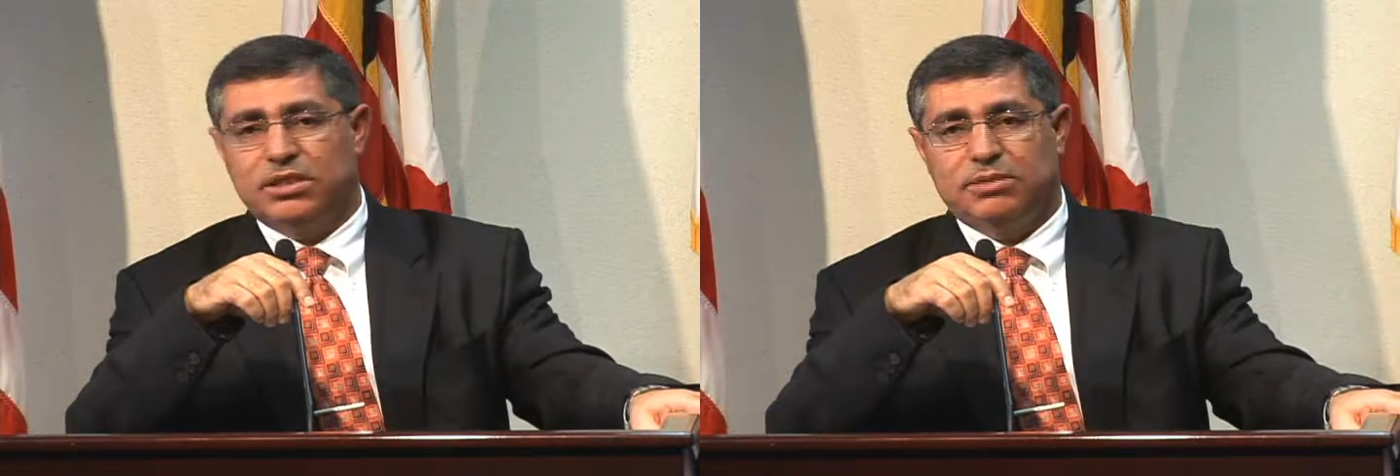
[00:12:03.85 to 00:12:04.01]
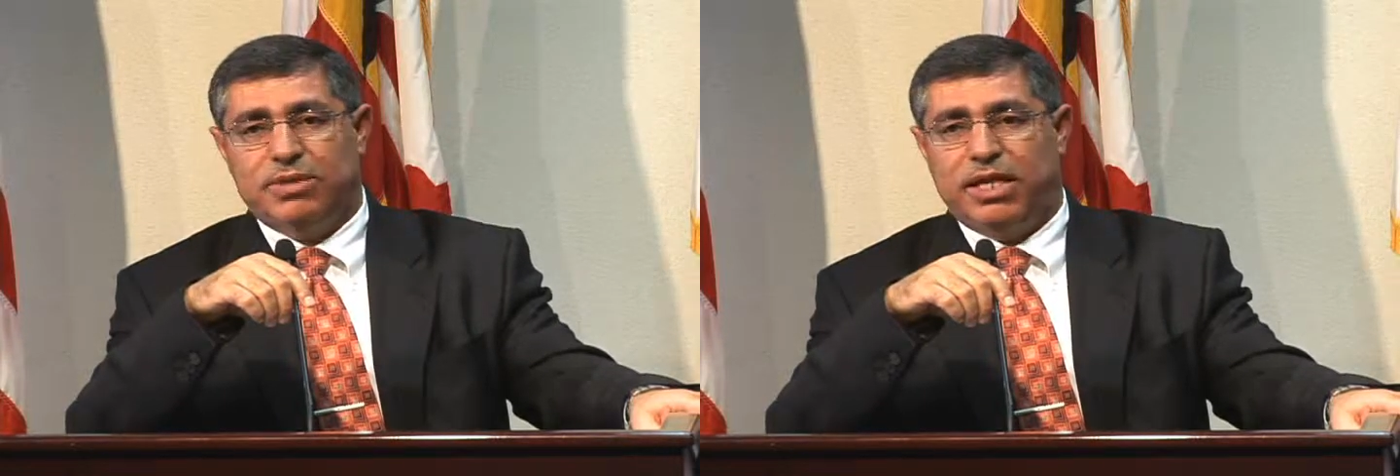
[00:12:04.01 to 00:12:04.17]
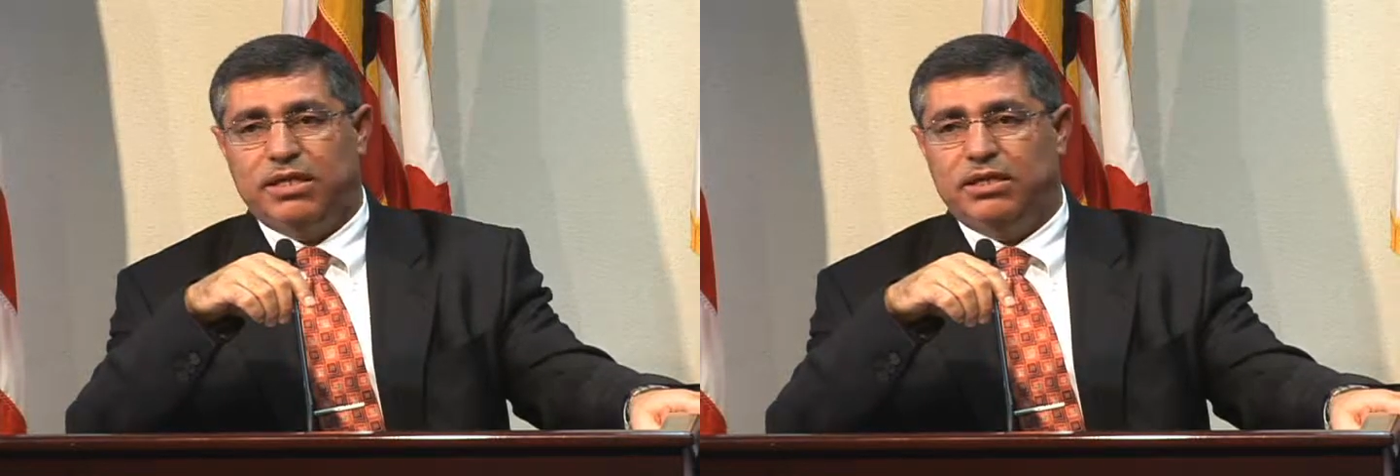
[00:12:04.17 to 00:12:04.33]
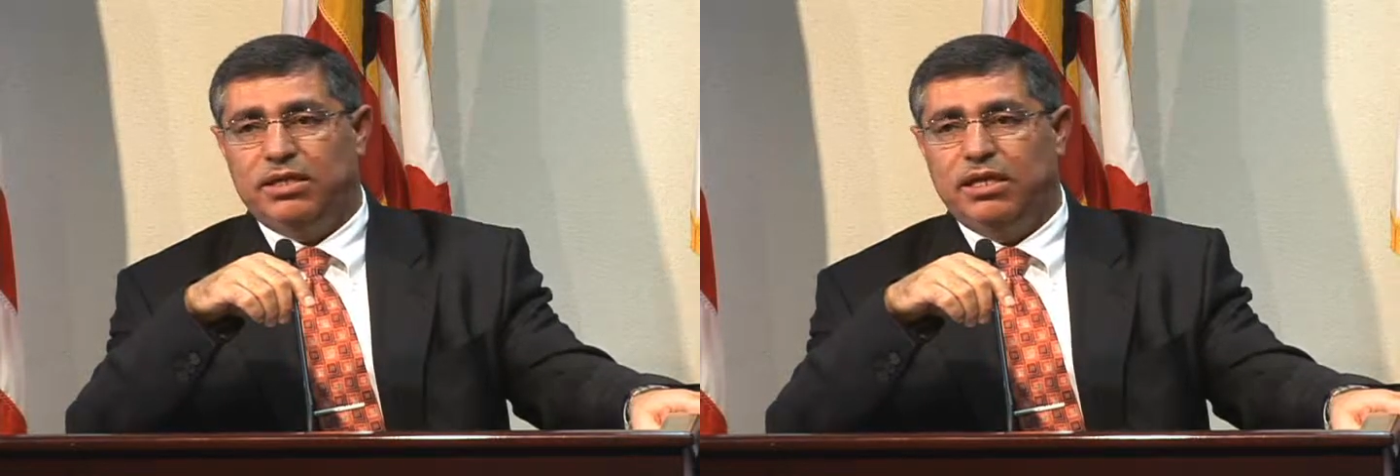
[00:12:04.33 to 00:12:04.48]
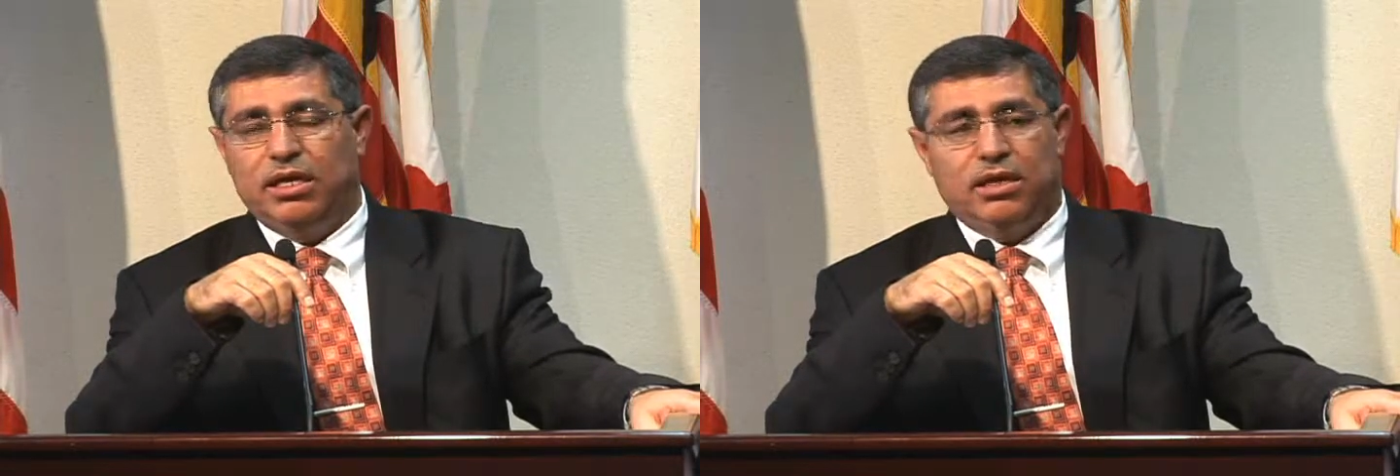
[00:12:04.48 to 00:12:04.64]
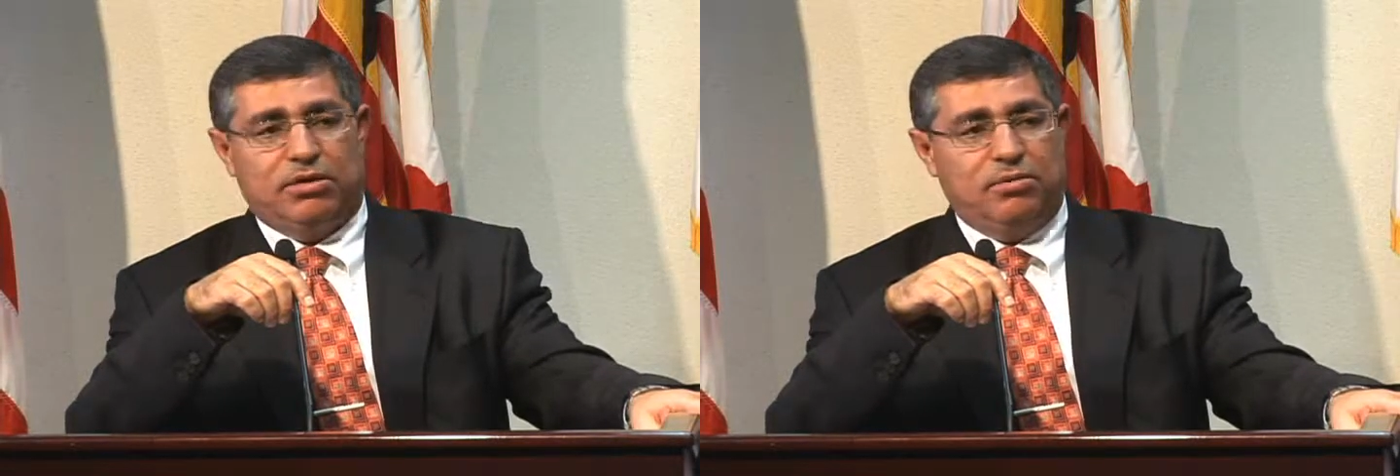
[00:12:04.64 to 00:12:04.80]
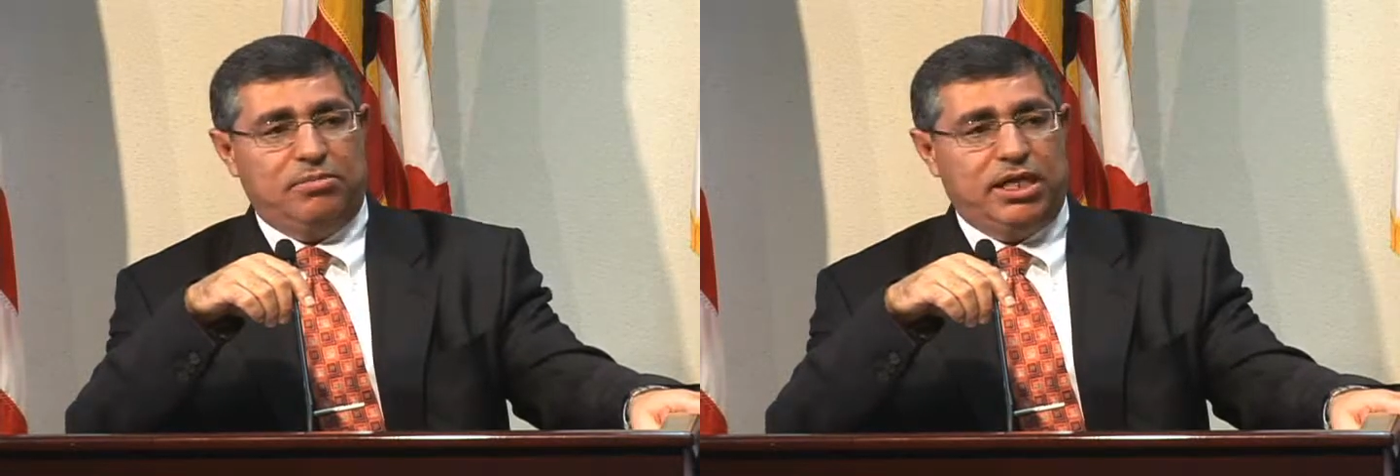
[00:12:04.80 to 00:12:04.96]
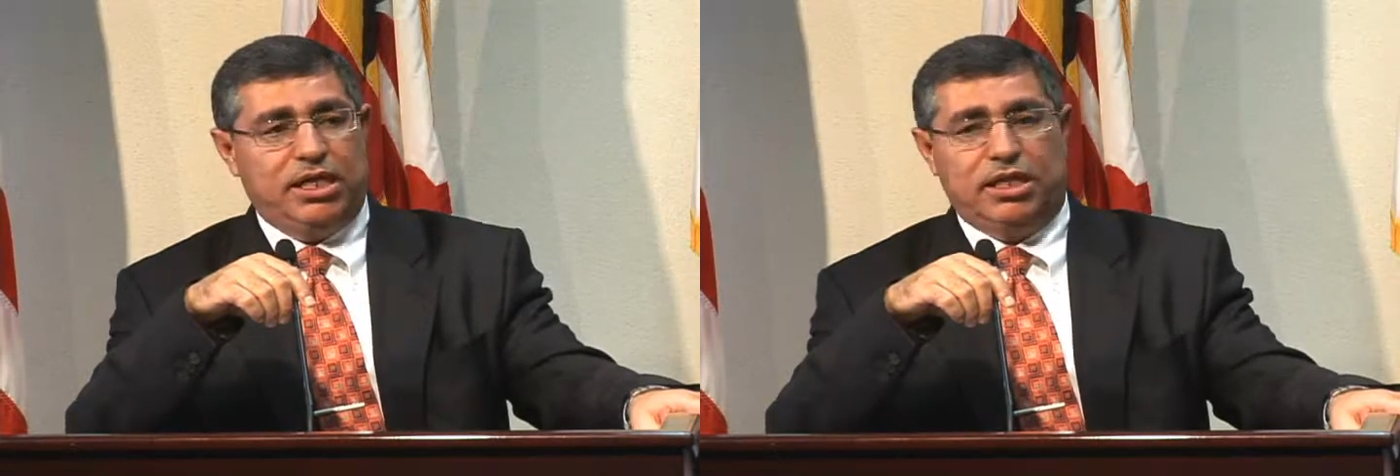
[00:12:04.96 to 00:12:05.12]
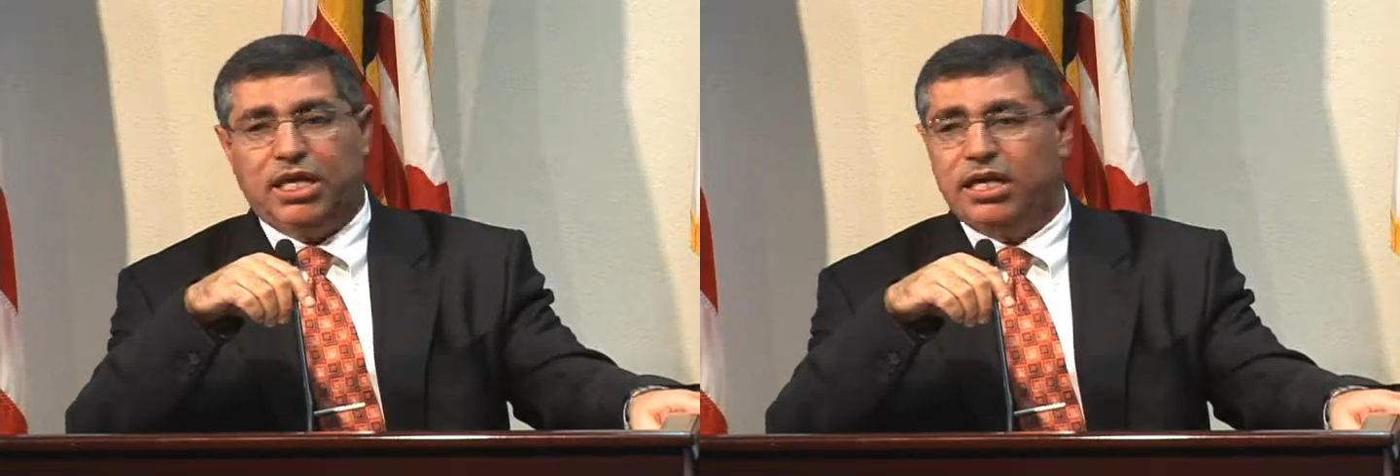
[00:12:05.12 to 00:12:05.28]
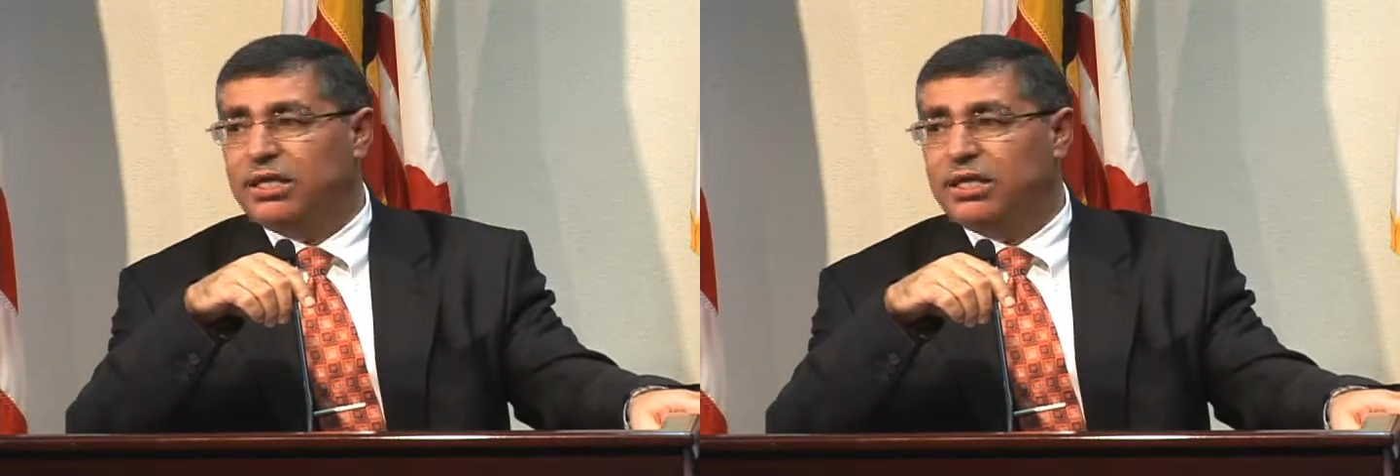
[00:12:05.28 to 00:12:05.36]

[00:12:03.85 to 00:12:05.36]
spent completely,